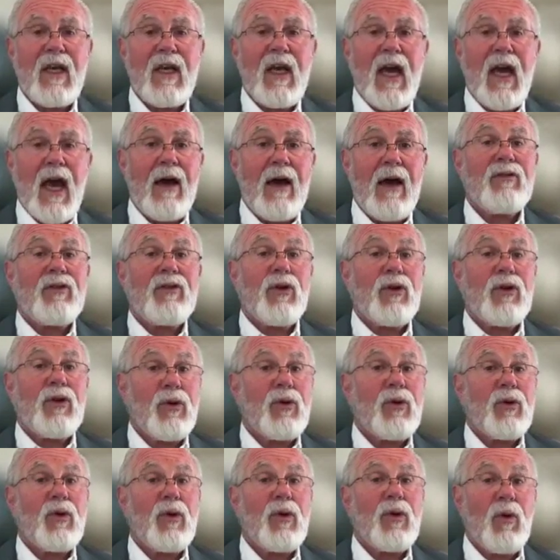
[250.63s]
have to
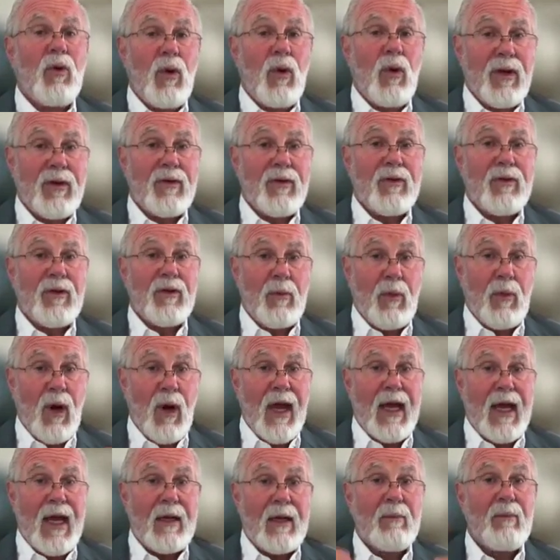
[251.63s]
do with the
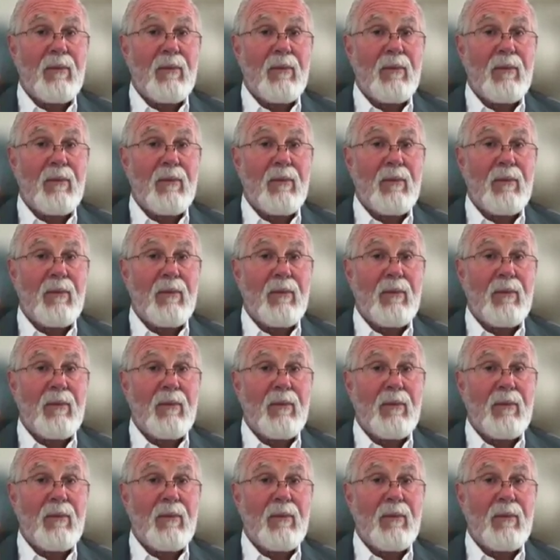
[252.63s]
brain,